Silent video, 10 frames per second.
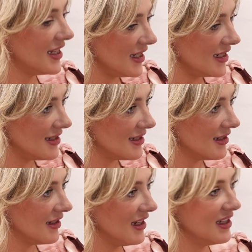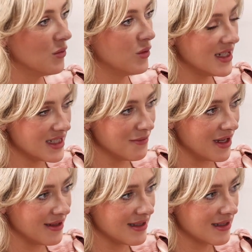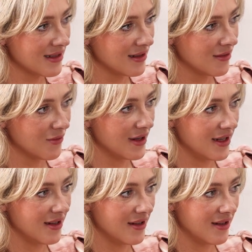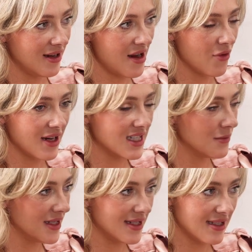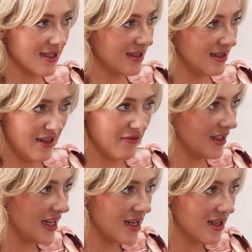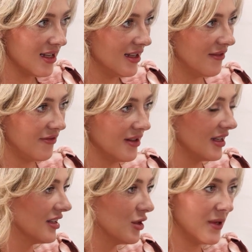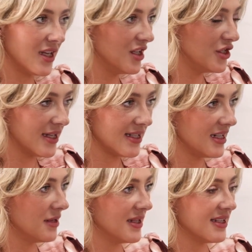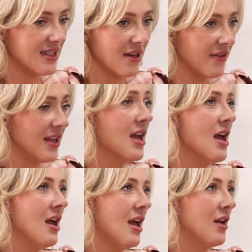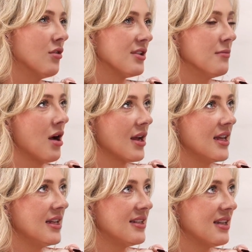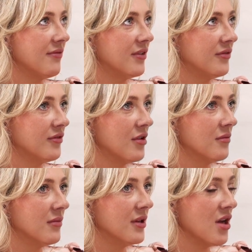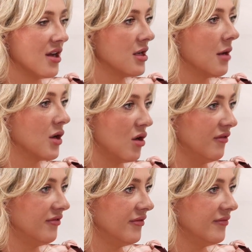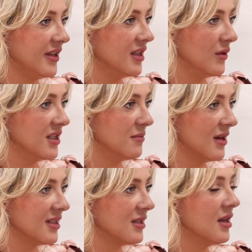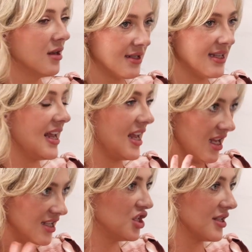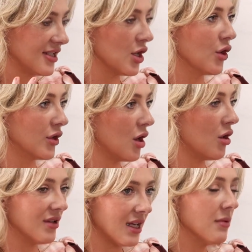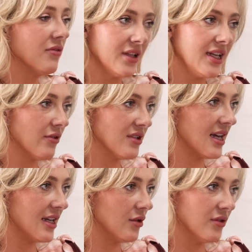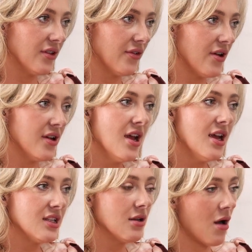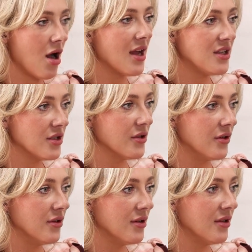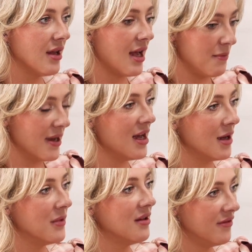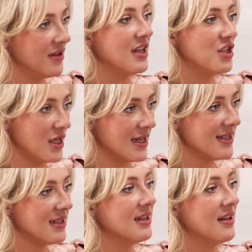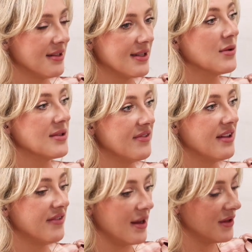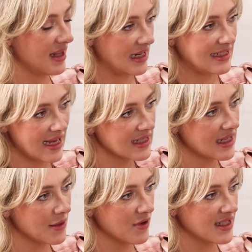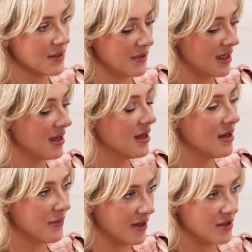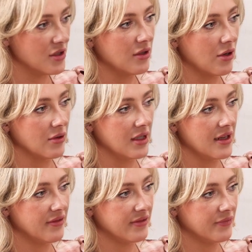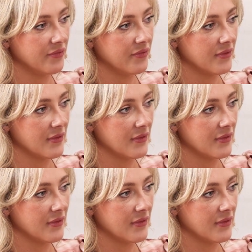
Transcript: kids mm. in the mm. winter months when everyone gets a bit sniffly, feeling a little bit congested, a bit stuffy. And also, my kids suffer from nighttime cough in the winter months because mm-hmm. the air is just so cold. That can be really irritating on the throat. Mm. So, I do a balm for their chest mm-hmm. and the soles of their feet with that exact same recipe, but I do laurel leaf. Yeah.